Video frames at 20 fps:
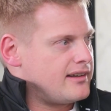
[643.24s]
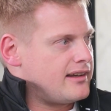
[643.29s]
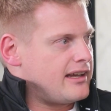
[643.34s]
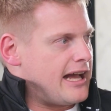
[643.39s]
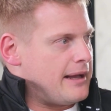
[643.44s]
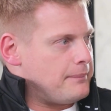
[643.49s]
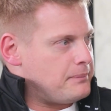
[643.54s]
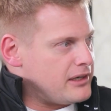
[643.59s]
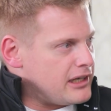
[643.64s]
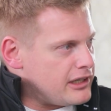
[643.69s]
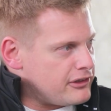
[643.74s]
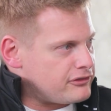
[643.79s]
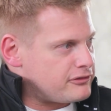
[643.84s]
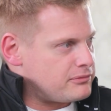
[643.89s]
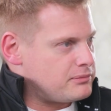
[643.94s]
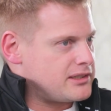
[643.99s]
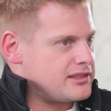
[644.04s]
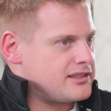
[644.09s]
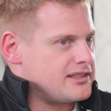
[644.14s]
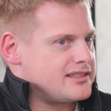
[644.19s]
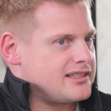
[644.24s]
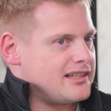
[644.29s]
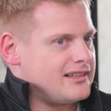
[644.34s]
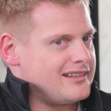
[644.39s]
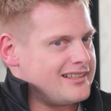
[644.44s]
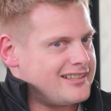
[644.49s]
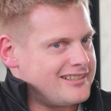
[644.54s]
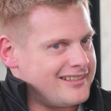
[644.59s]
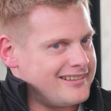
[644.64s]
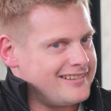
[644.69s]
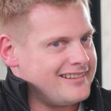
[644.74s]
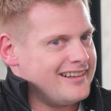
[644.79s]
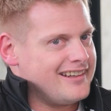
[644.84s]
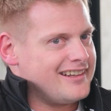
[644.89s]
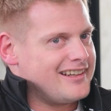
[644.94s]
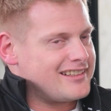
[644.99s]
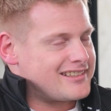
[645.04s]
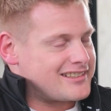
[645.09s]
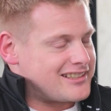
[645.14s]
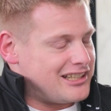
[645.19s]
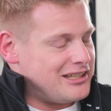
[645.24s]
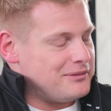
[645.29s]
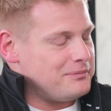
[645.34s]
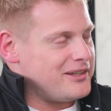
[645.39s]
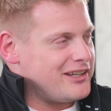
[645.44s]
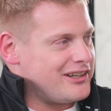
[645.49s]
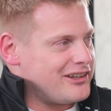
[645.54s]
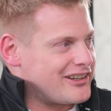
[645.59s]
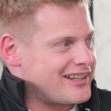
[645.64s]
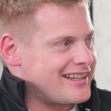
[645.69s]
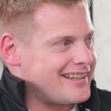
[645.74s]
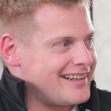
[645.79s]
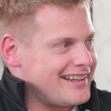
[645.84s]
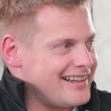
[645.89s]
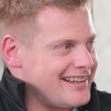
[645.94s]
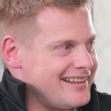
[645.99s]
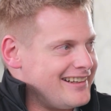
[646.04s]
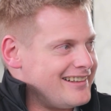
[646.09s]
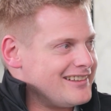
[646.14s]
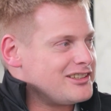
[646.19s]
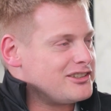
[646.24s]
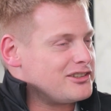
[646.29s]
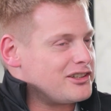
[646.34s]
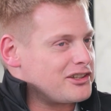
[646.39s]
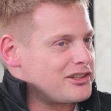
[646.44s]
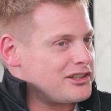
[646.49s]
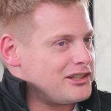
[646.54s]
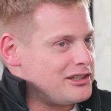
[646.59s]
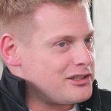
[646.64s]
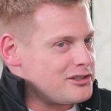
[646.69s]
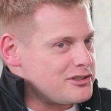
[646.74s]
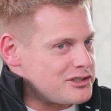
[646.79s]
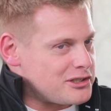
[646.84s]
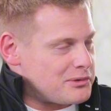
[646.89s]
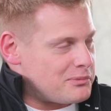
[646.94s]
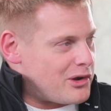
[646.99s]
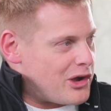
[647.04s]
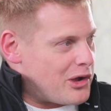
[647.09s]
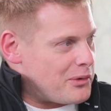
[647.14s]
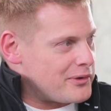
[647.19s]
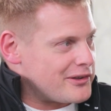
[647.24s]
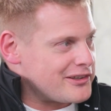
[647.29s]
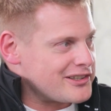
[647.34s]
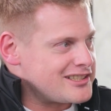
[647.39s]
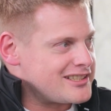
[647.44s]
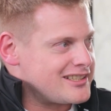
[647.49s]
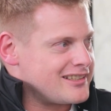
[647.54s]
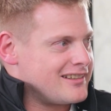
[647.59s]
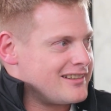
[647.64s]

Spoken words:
upliftment, to say, listen, it's gonna be okay. You're not gonna lose your marbles.